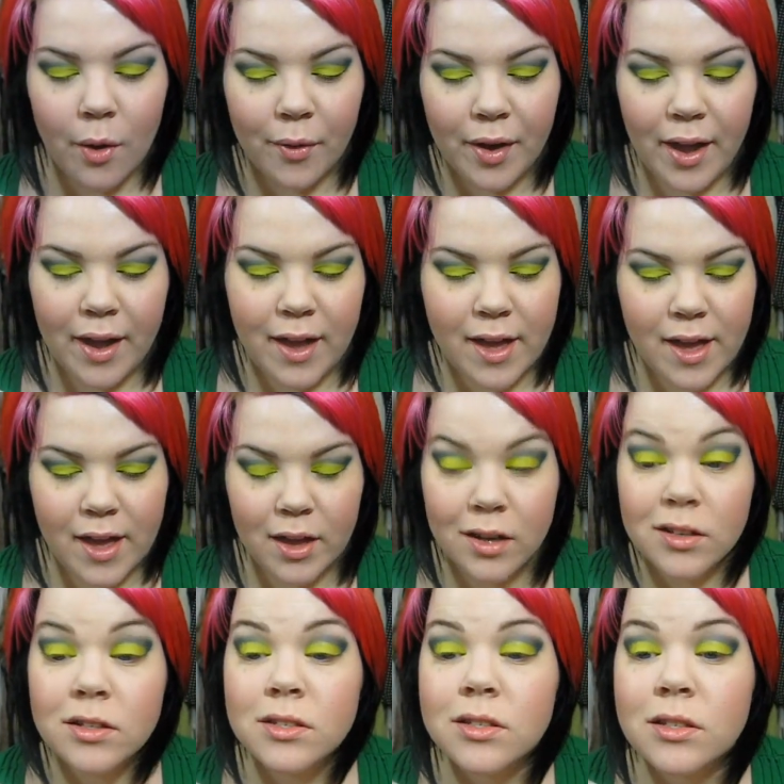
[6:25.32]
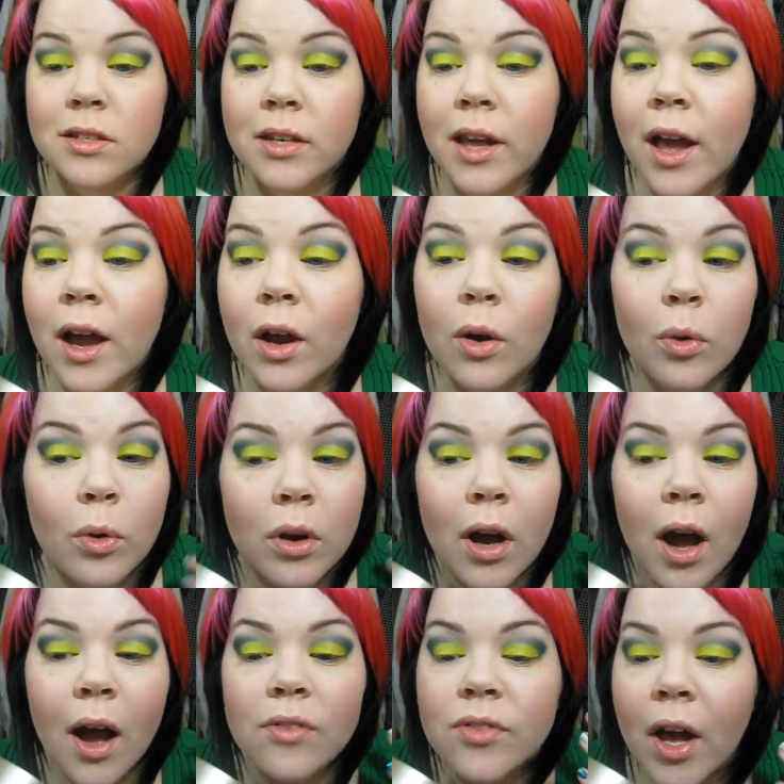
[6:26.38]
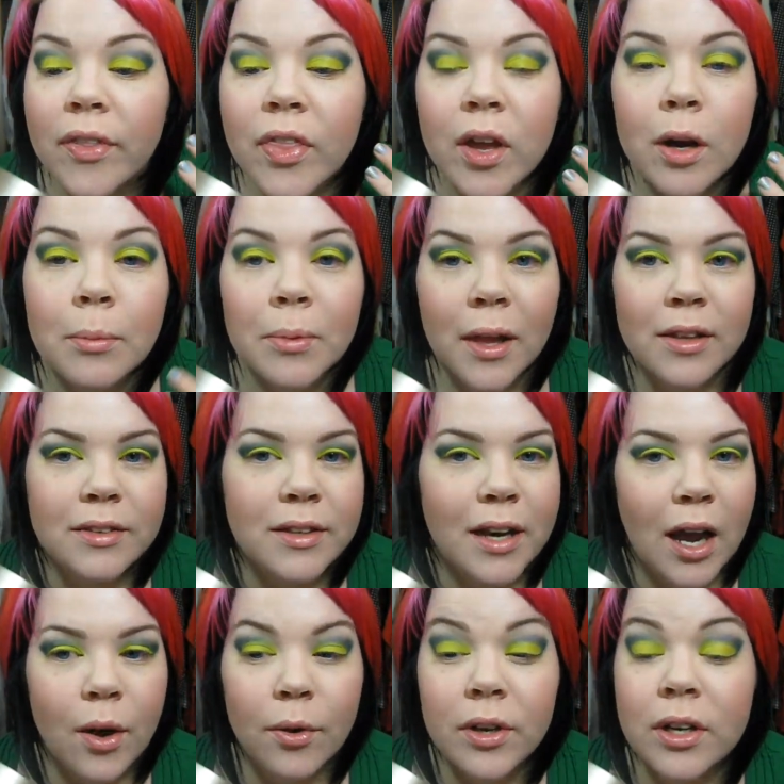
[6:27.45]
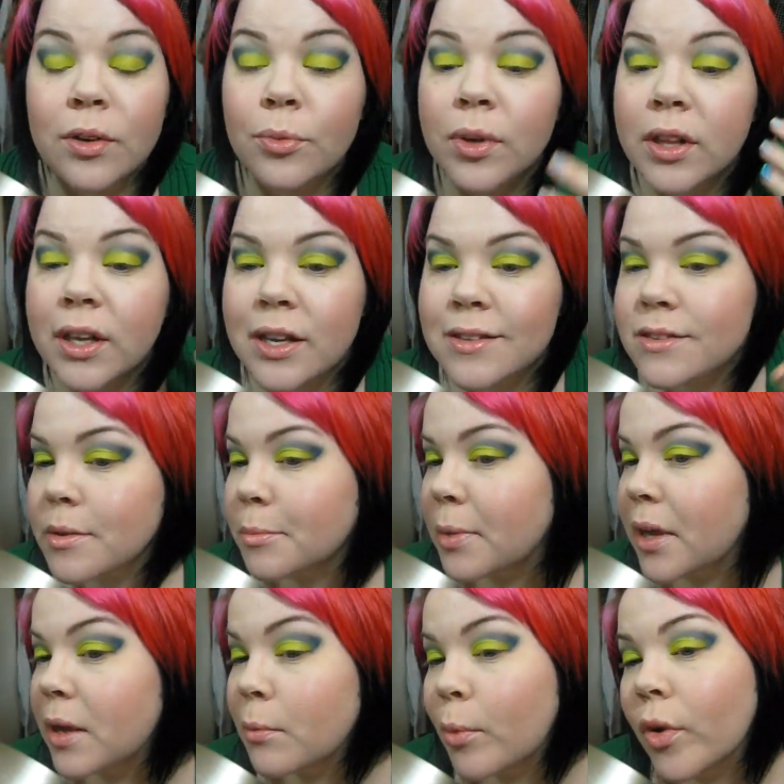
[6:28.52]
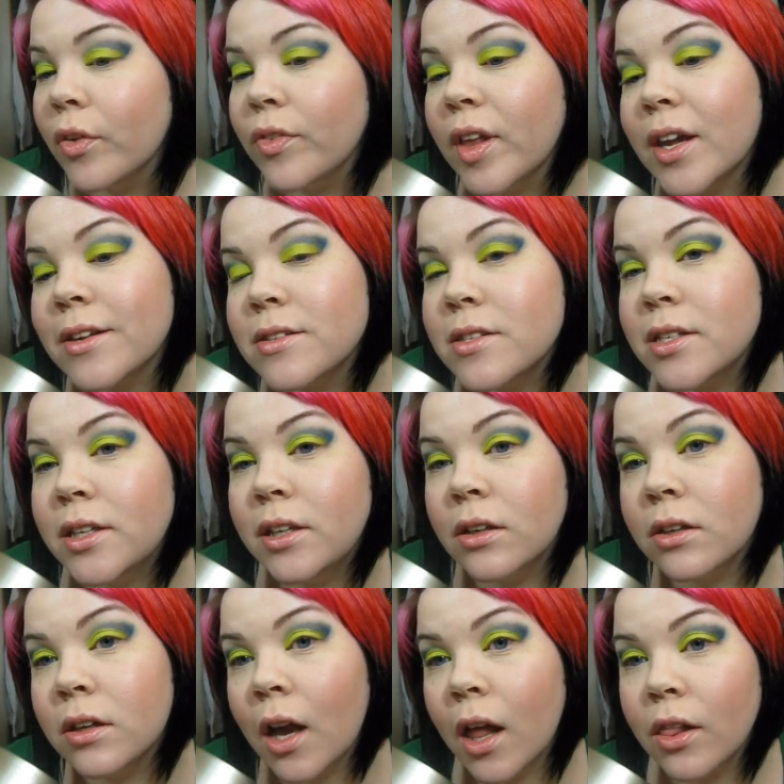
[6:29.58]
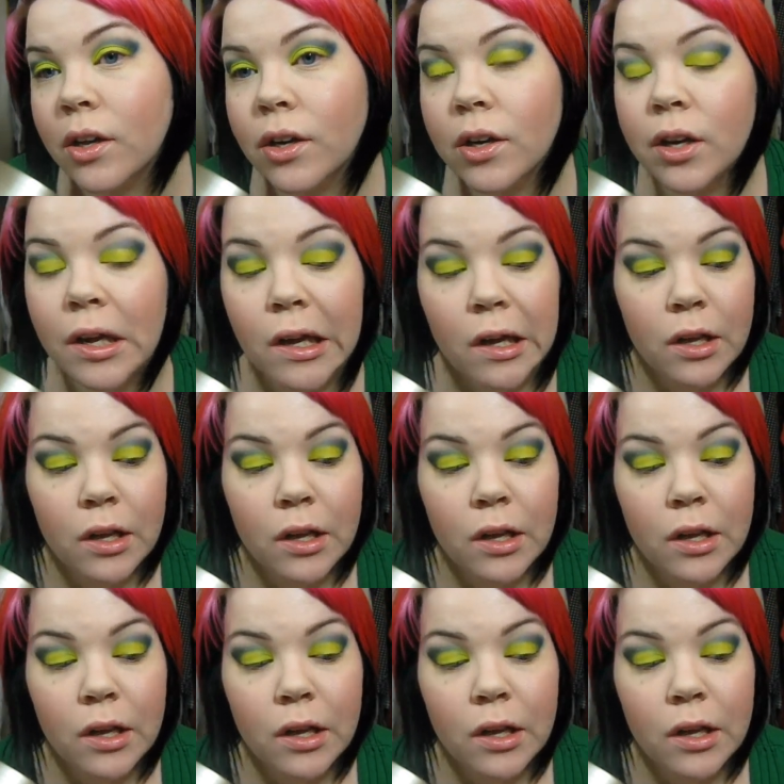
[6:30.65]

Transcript: Okay, and now I've got that all blended out, and it really ends up being more of like a teal color.